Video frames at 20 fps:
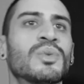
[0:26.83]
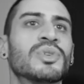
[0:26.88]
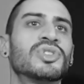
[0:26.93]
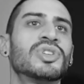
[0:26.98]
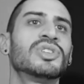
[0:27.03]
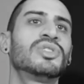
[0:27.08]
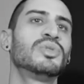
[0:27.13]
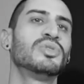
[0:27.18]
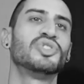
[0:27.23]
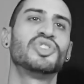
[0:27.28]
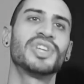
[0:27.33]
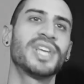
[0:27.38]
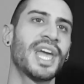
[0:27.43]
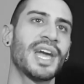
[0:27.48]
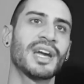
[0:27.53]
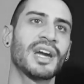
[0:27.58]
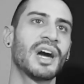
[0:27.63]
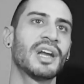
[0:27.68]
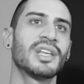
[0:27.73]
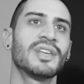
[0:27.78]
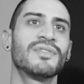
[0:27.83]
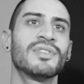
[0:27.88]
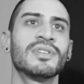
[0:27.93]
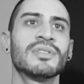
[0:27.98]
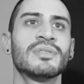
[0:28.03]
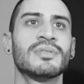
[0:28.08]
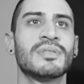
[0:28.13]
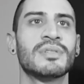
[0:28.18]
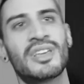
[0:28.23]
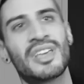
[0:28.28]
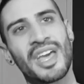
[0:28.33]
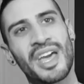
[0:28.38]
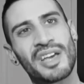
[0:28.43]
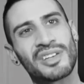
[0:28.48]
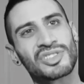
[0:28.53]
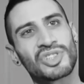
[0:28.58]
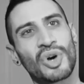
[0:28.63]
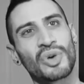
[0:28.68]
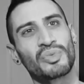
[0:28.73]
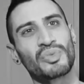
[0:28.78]
What should you do? She can't cut even? Your
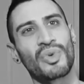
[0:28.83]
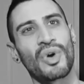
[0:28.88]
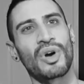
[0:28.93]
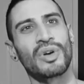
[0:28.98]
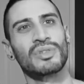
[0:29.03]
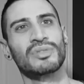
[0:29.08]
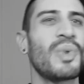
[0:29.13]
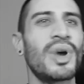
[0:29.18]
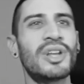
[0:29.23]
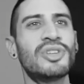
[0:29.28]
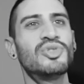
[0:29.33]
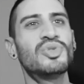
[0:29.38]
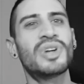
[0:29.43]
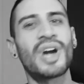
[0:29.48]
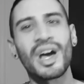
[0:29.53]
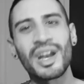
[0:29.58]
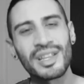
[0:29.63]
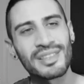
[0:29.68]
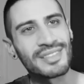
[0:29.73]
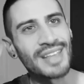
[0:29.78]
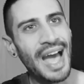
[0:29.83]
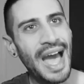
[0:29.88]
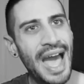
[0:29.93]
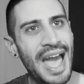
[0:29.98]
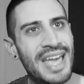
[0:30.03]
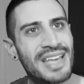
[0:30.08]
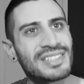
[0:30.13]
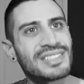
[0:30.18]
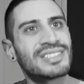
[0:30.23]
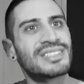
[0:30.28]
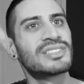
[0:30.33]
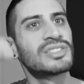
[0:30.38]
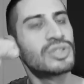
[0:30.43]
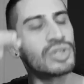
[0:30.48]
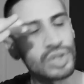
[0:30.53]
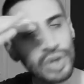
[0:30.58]
hair's on wrong. Why don't you cut it nice?